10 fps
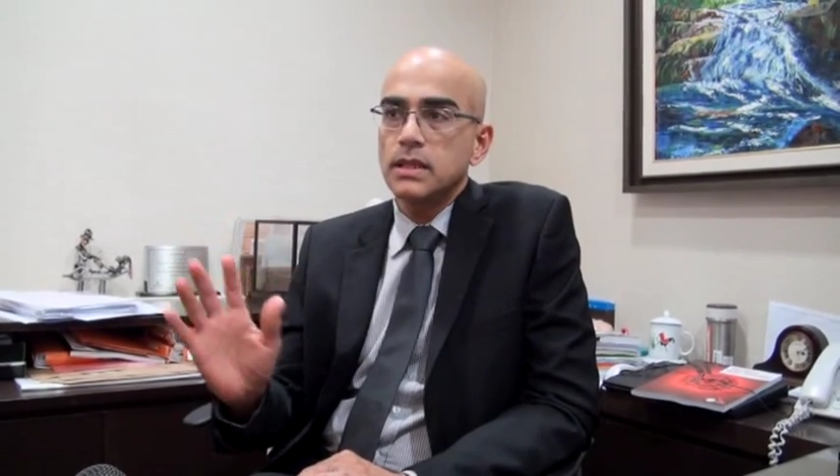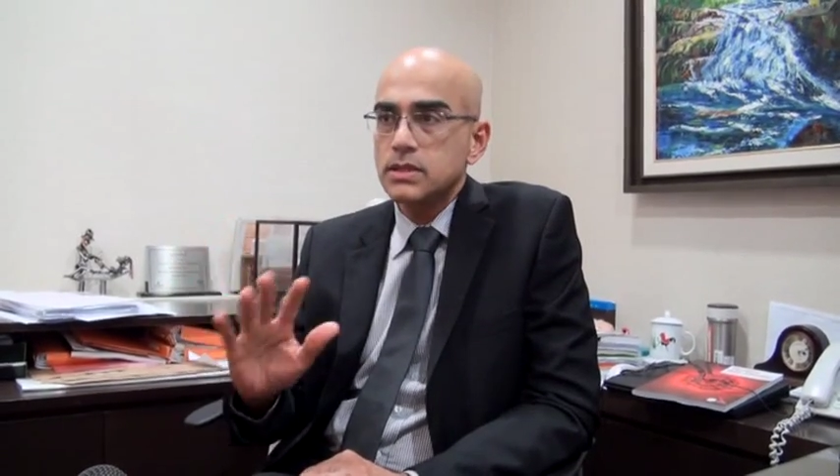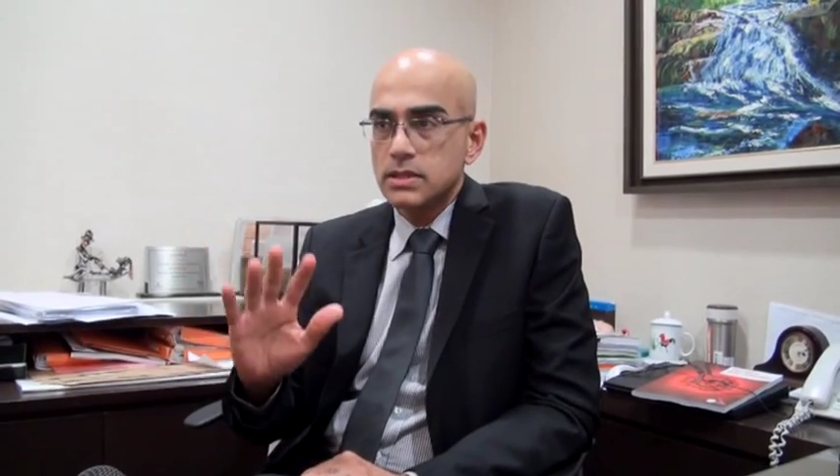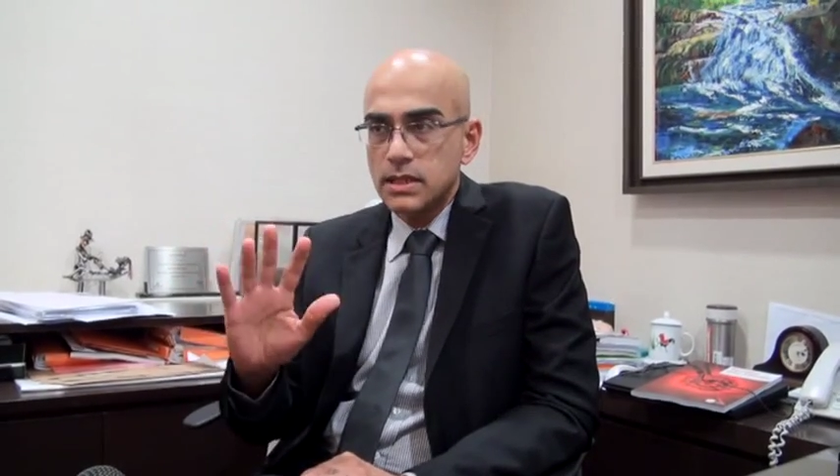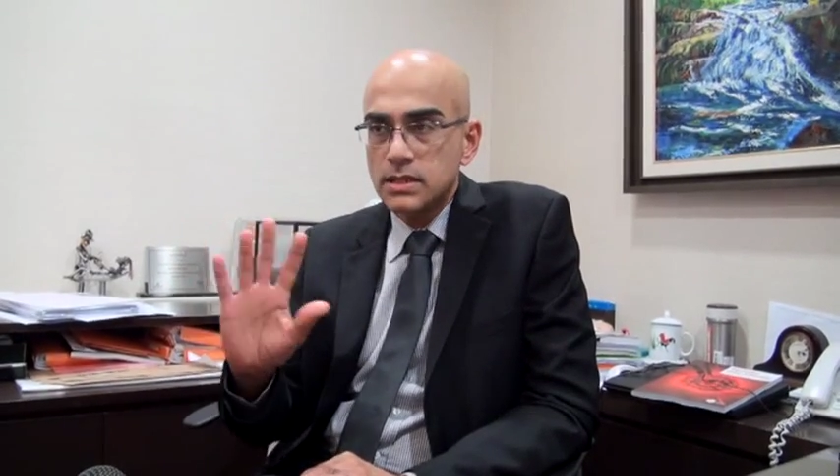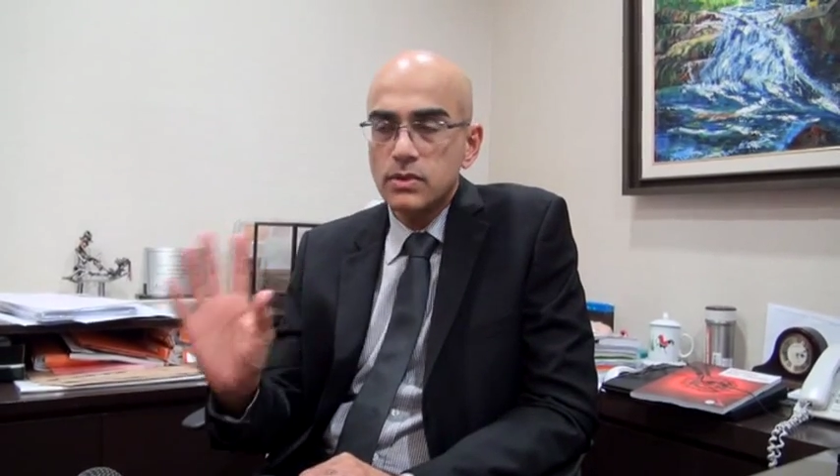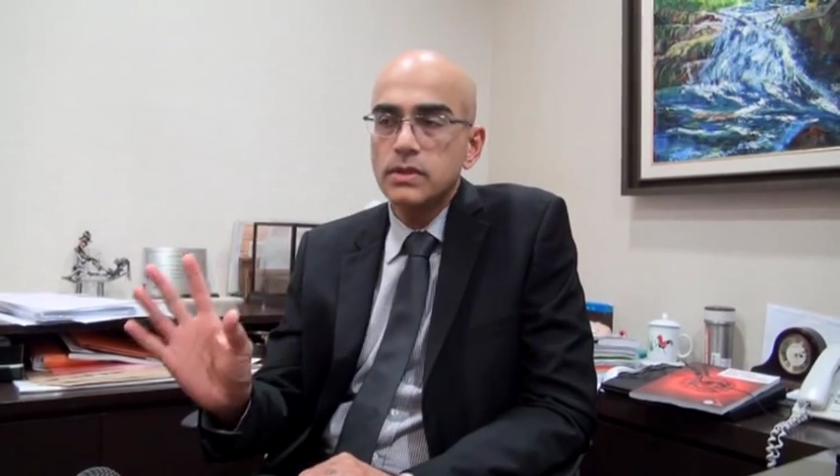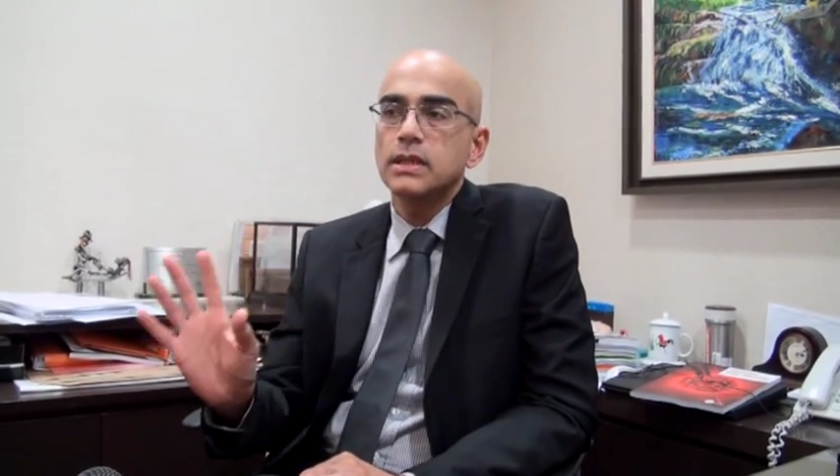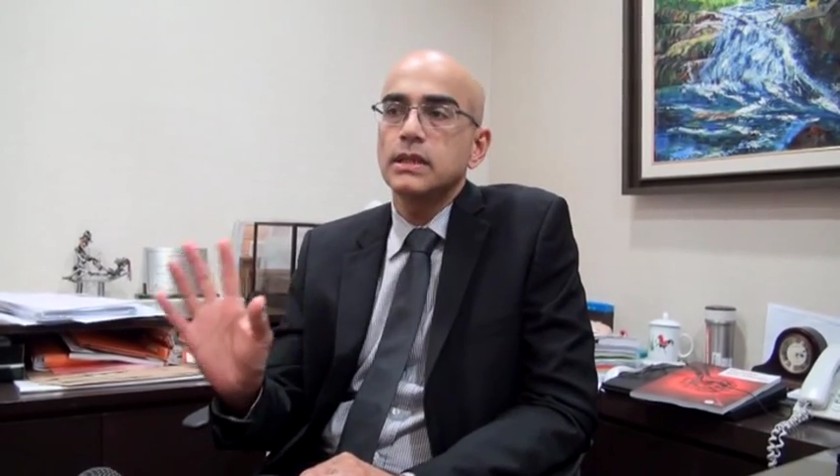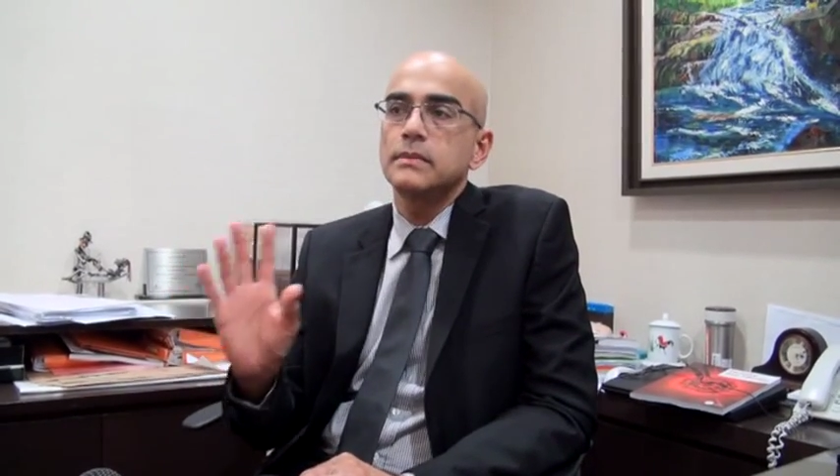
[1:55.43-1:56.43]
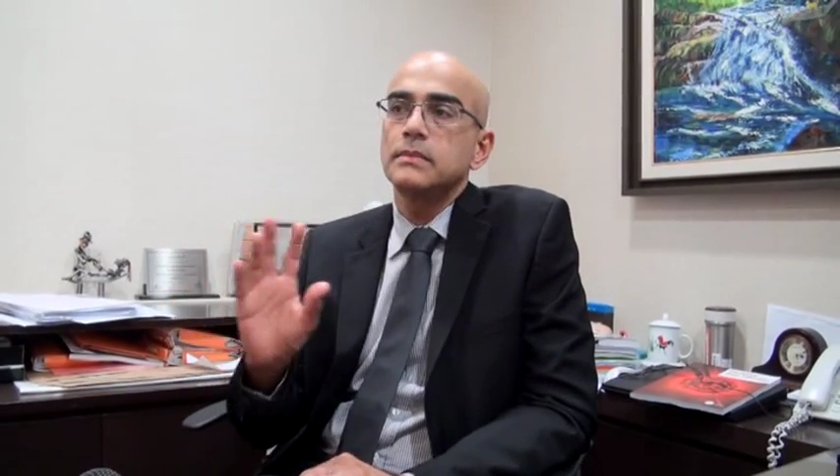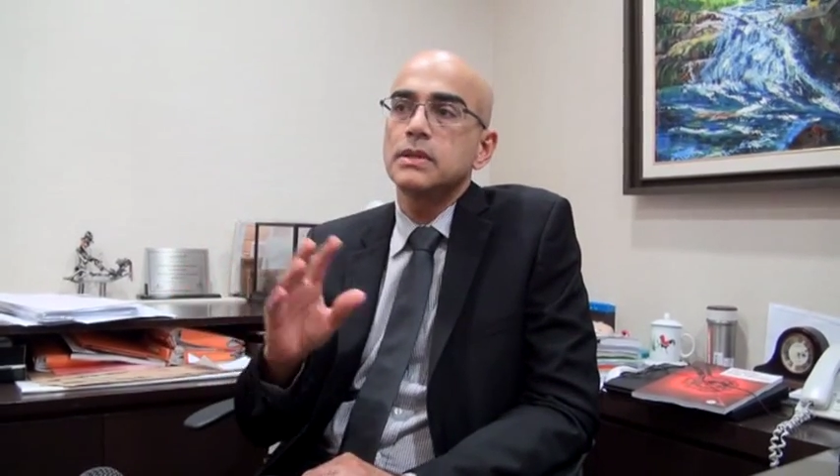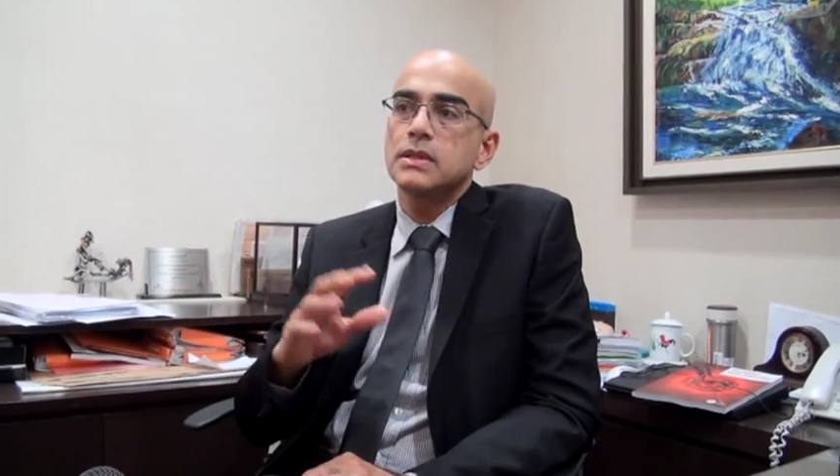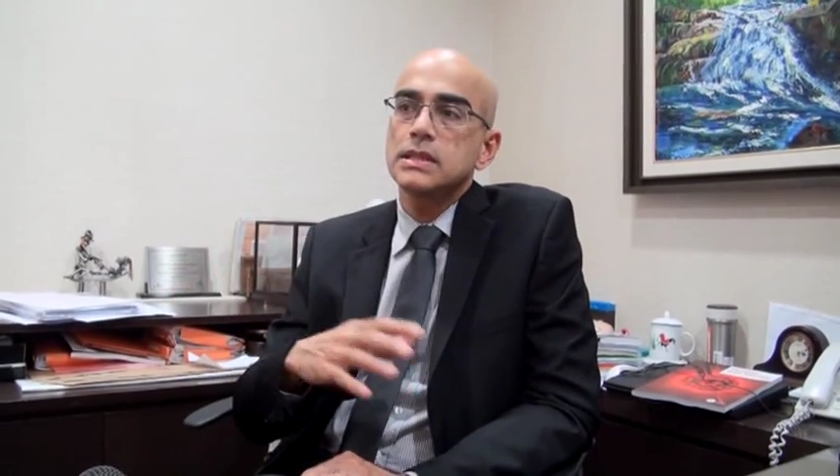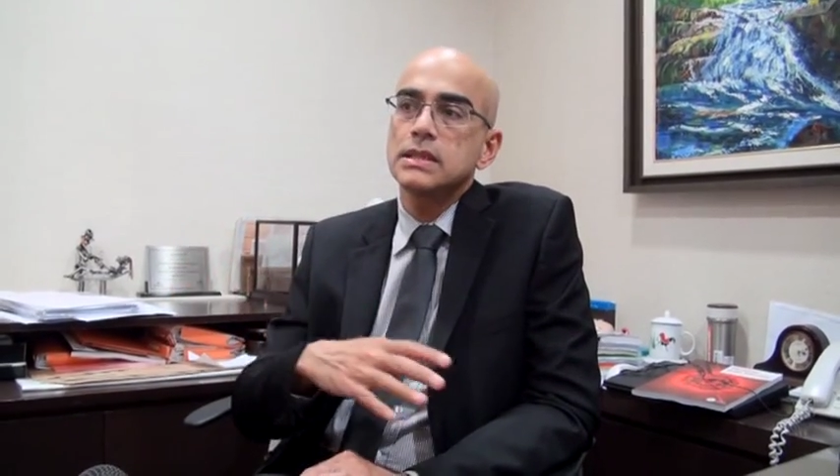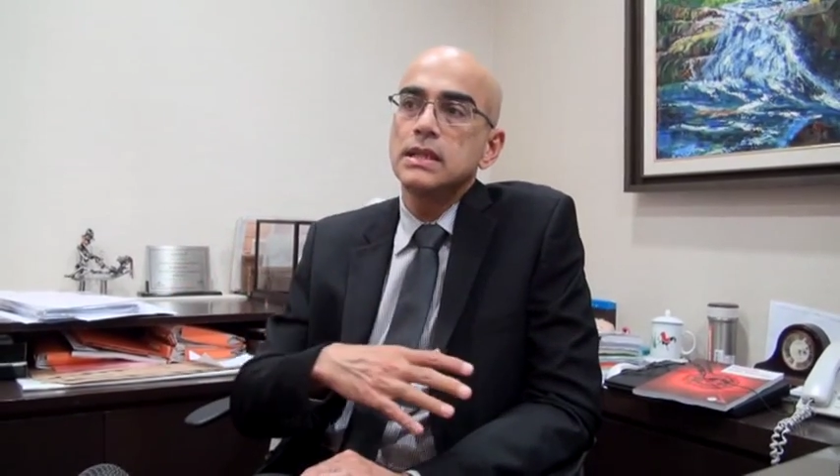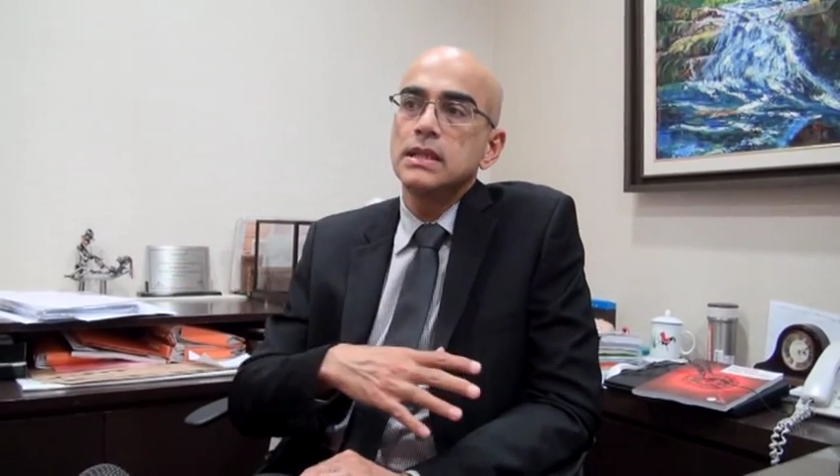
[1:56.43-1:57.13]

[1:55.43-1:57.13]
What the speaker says: That's okay, because